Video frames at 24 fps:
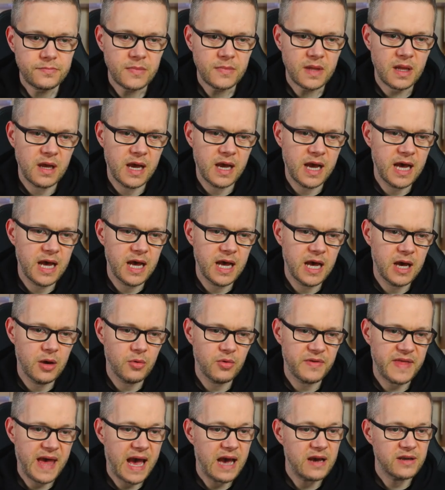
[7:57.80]
Uh,
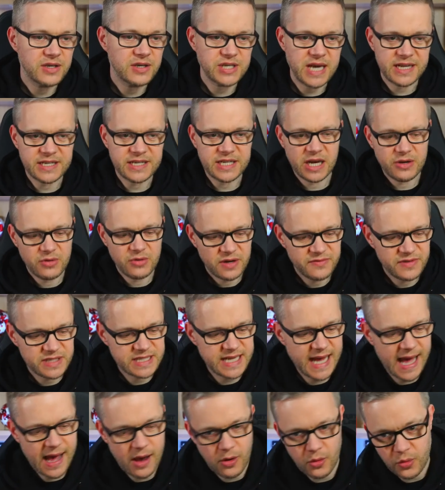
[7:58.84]
without a shadow of a
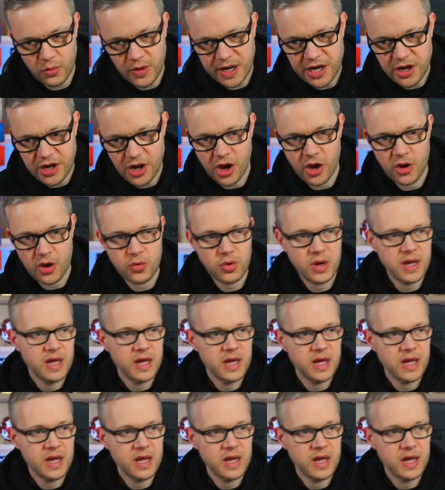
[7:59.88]
doubt, we know